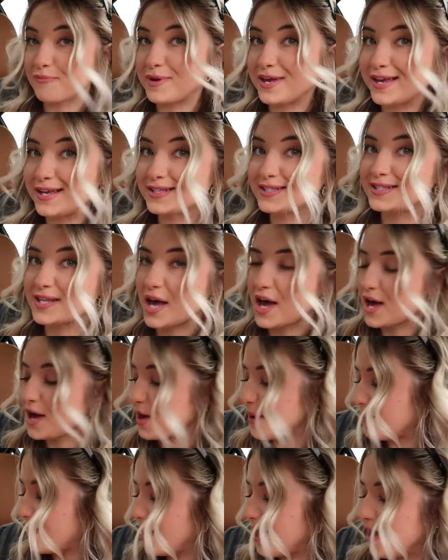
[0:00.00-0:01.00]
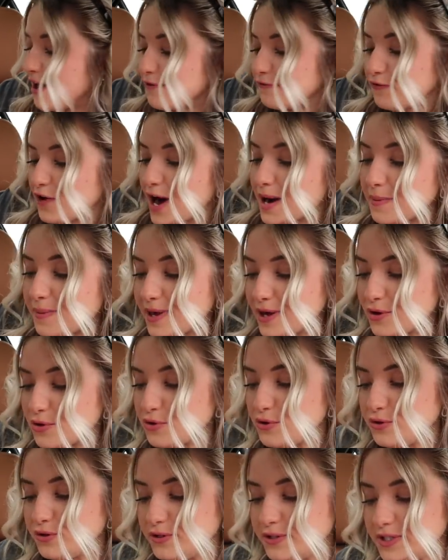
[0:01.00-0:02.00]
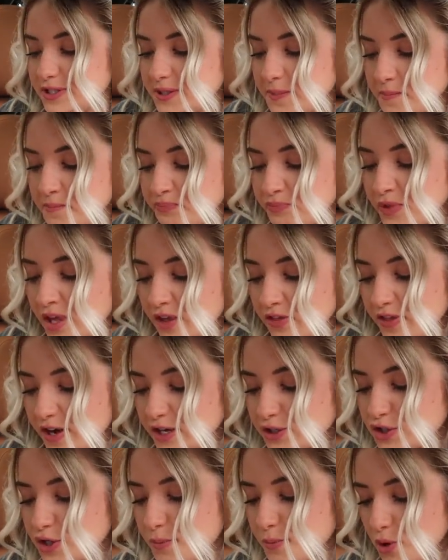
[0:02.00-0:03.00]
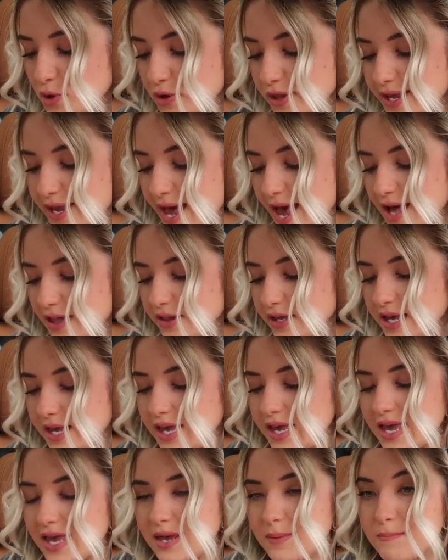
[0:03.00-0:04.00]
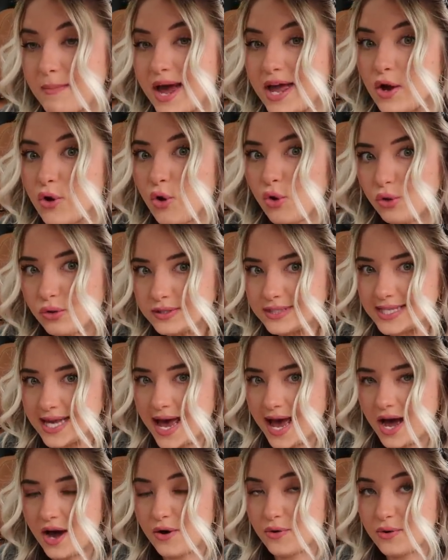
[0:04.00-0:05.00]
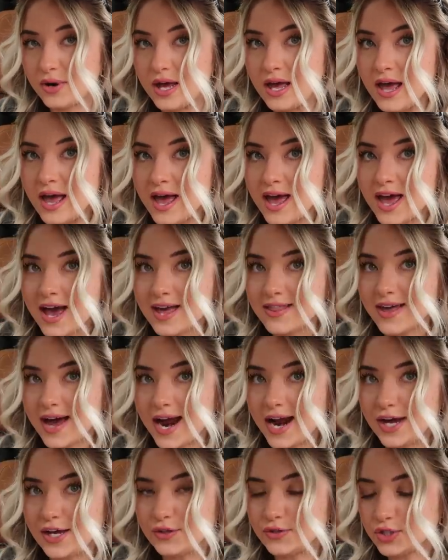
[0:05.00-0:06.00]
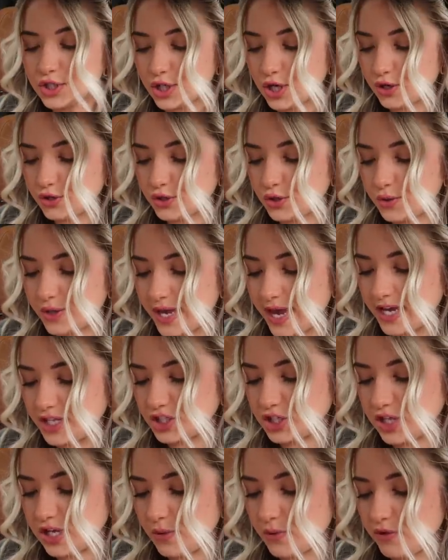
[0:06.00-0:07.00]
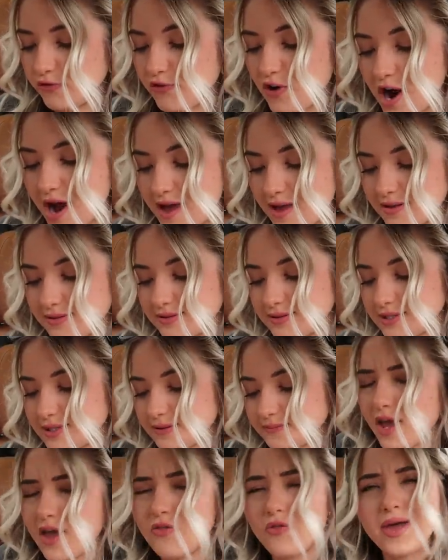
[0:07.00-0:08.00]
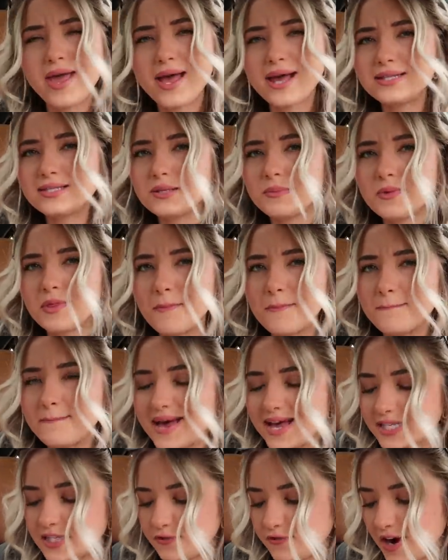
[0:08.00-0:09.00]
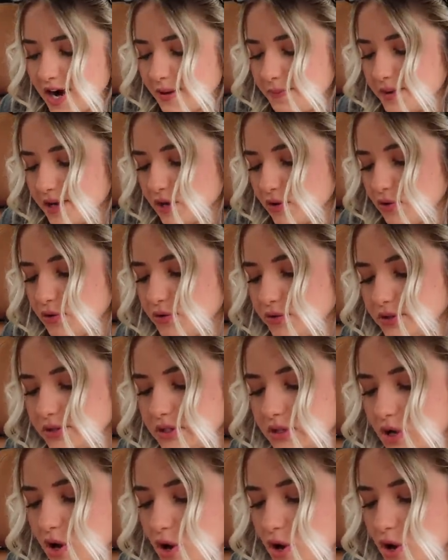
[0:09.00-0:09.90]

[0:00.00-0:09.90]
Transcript: me some fried pickles. There's a bowling alley in my old town that I used to go to occasionally with friends. And they had some of the best fried pickles.